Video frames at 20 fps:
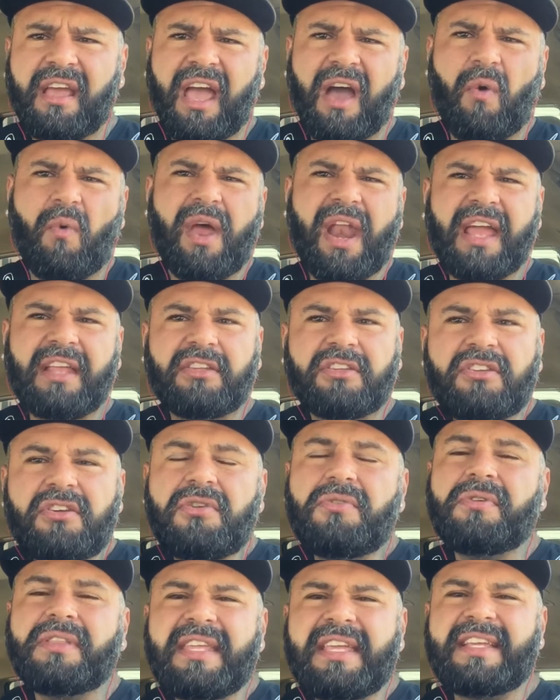And when I
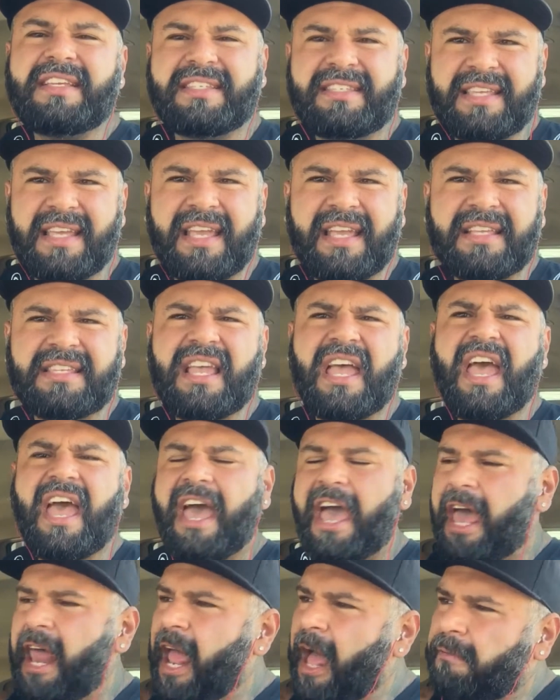do these things,
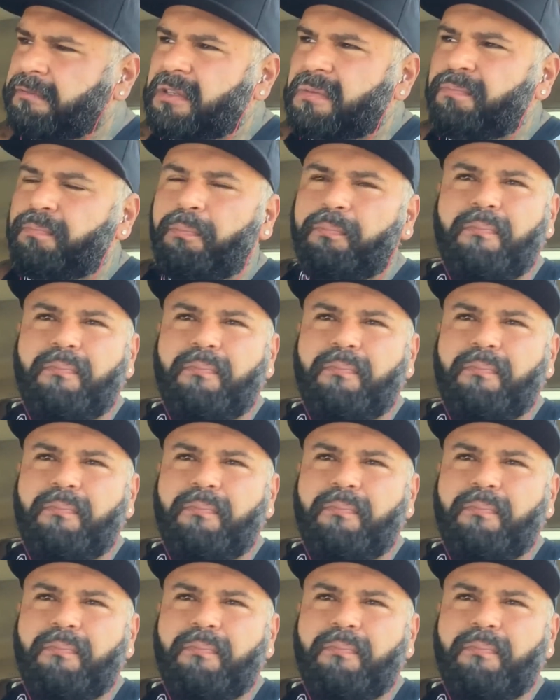it helps